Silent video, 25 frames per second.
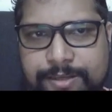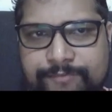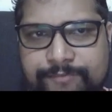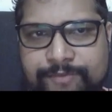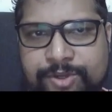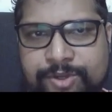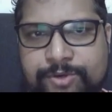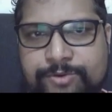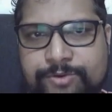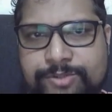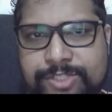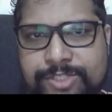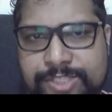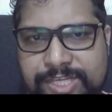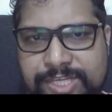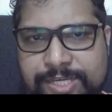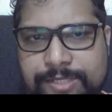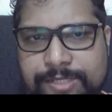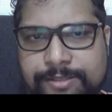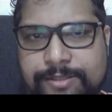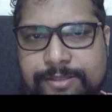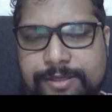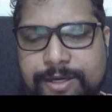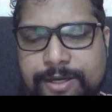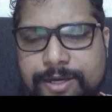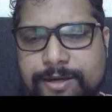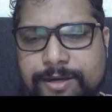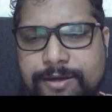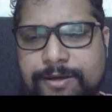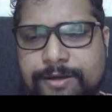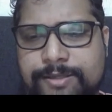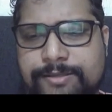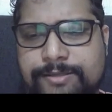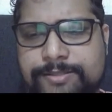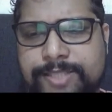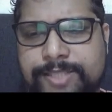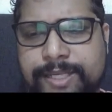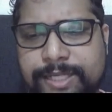we could see
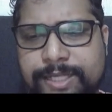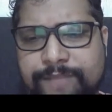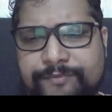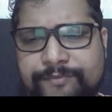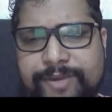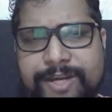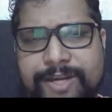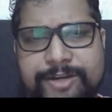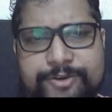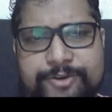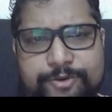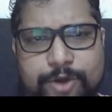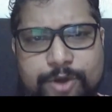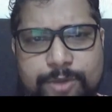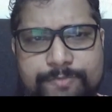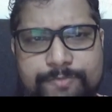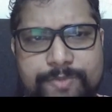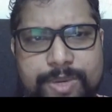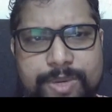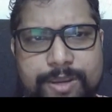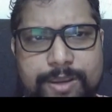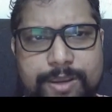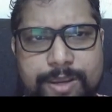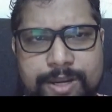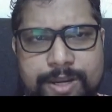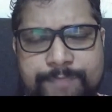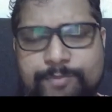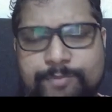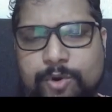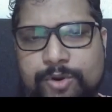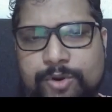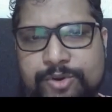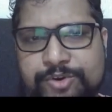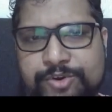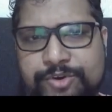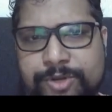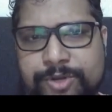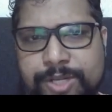a significant drop in
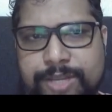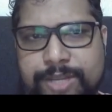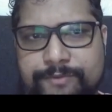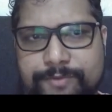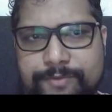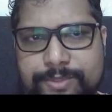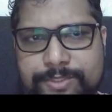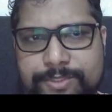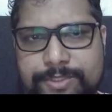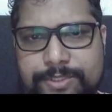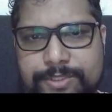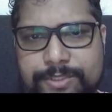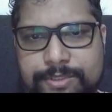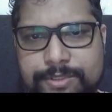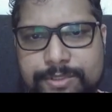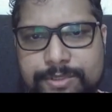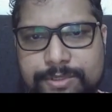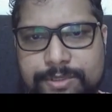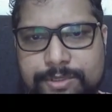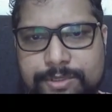pollution levels.